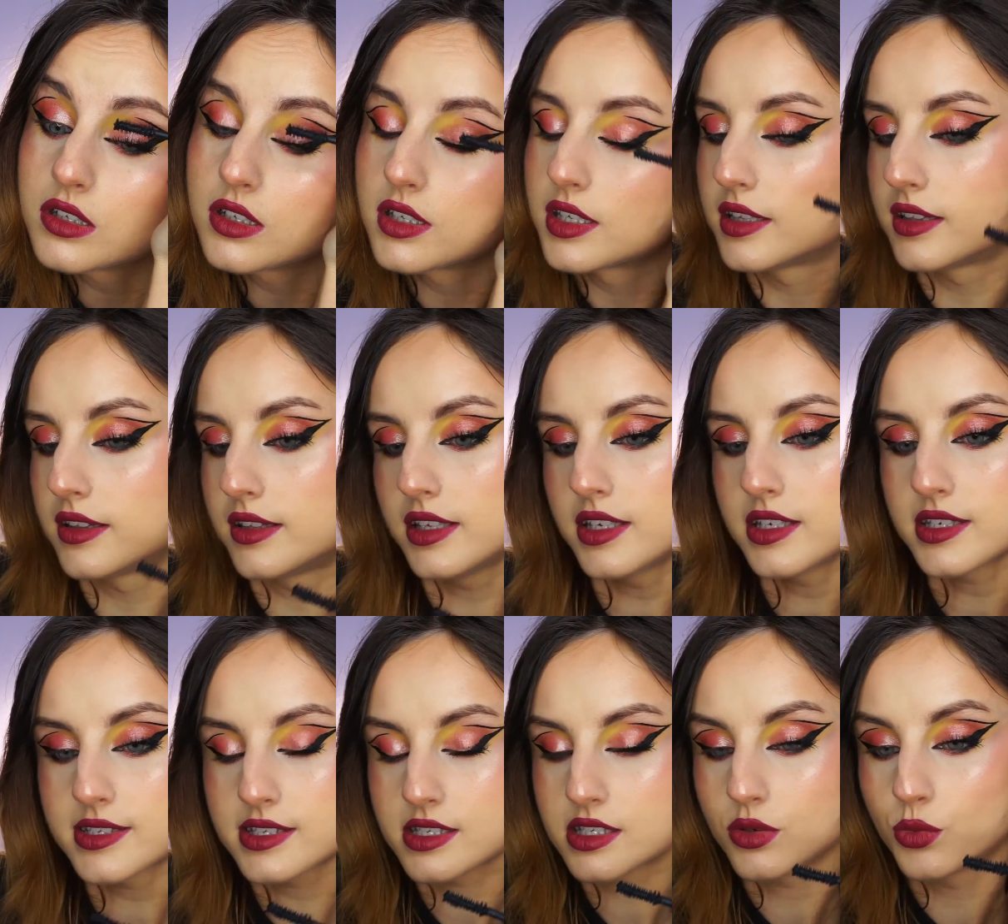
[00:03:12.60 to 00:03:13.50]
and
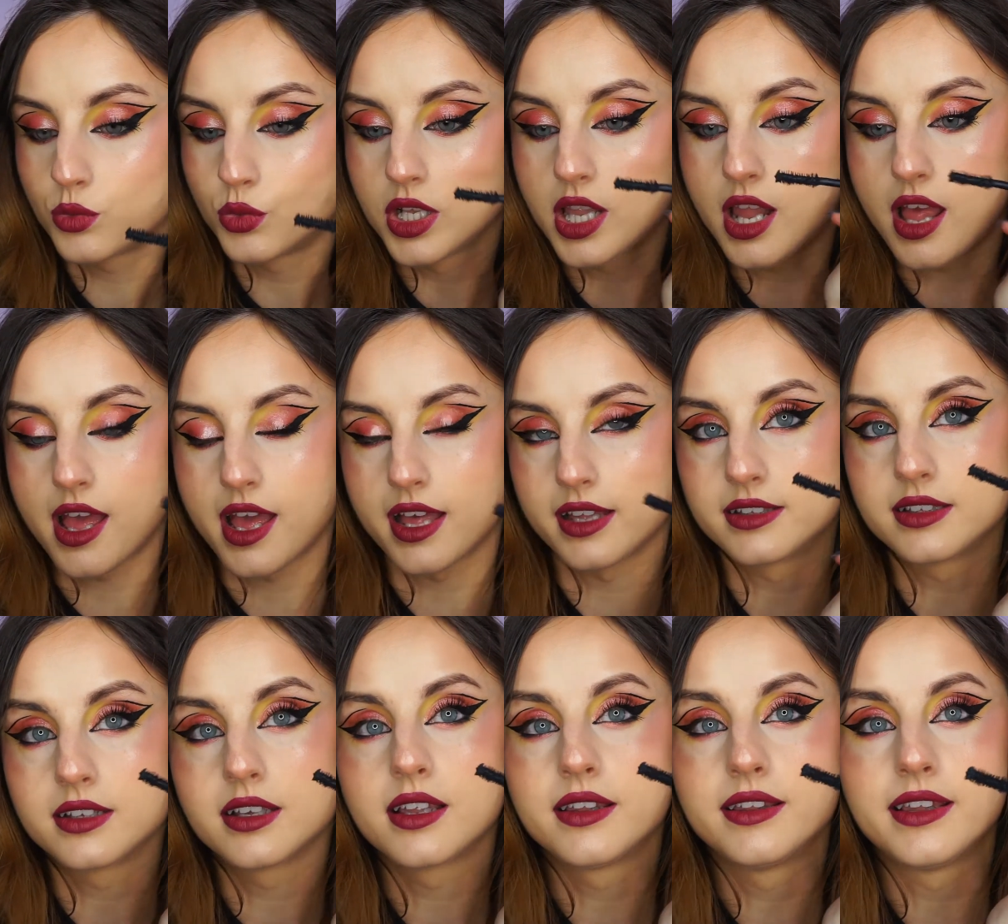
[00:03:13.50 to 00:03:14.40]
this will add
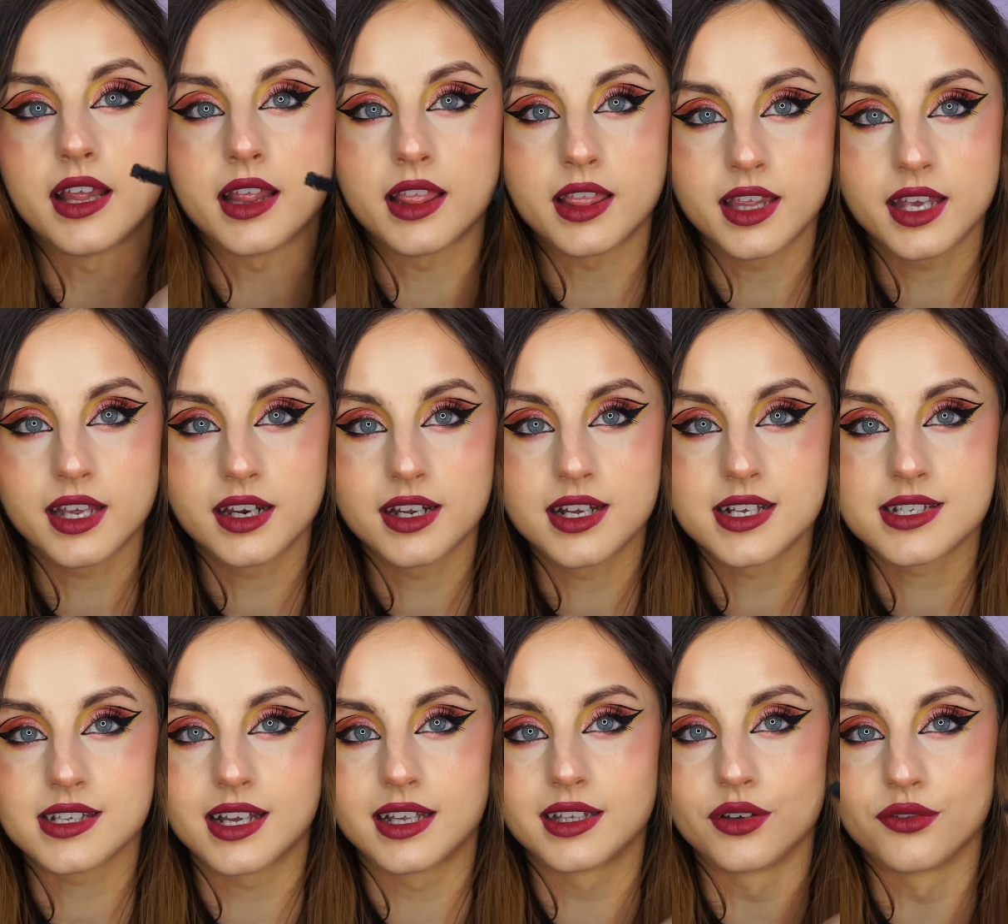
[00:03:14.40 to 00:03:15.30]
the thickness
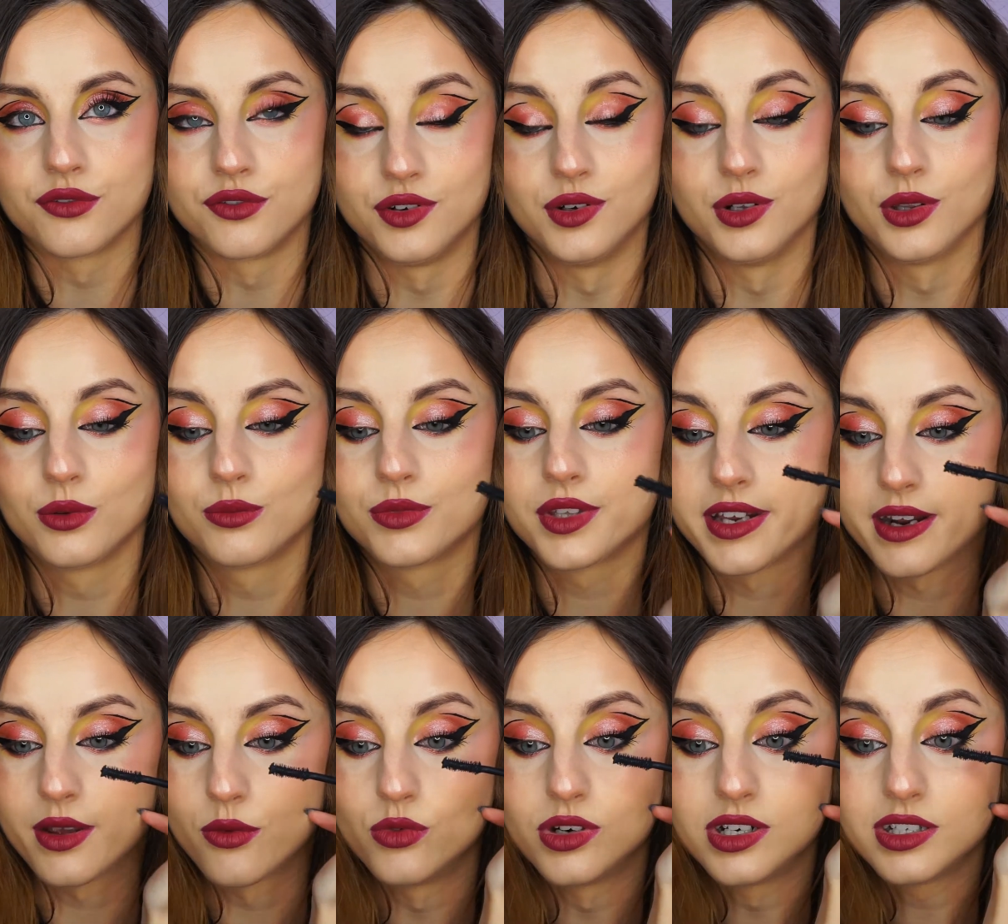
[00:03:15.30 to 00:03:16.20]
and the volume that
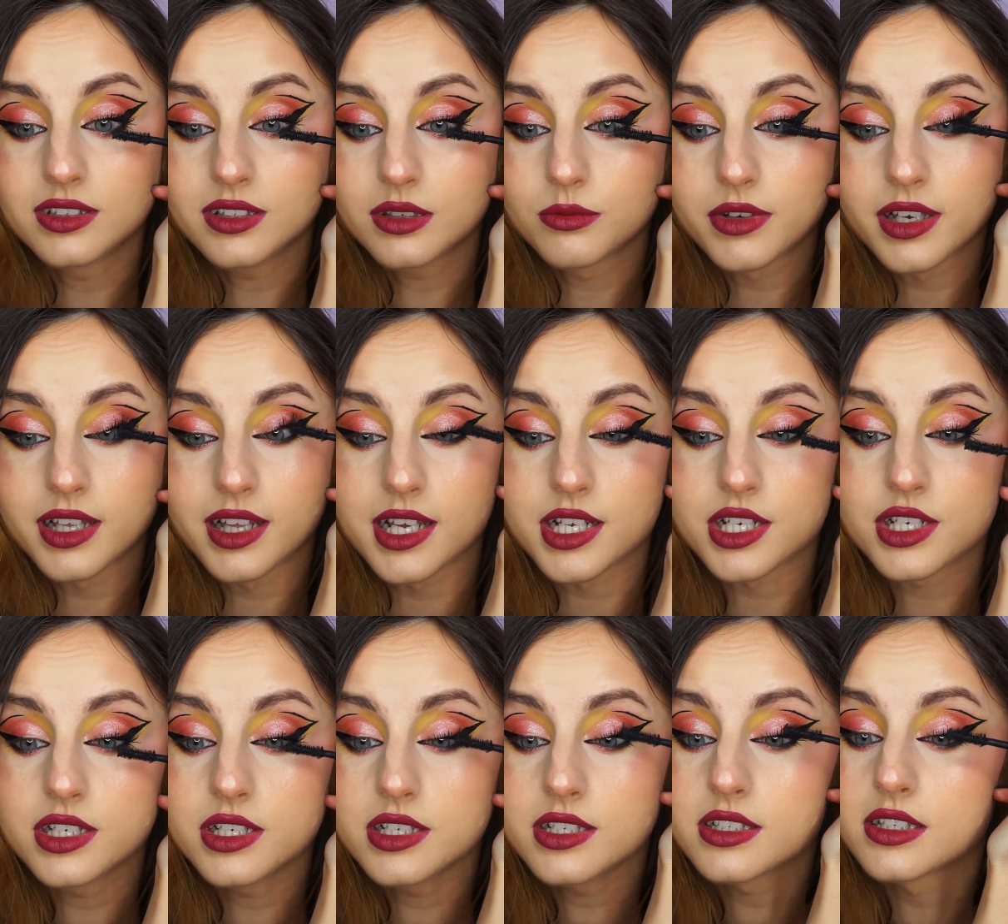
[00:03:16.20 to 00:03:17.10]
I want in my
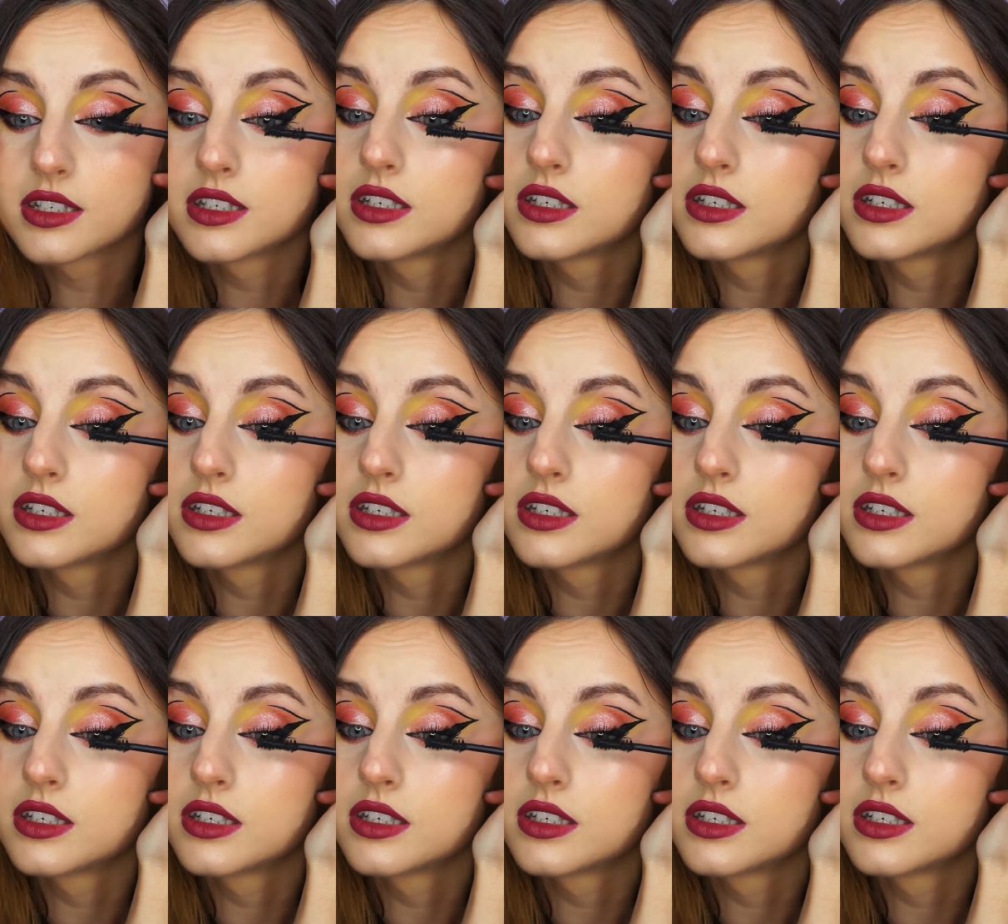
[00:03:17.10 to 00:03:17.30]
lashes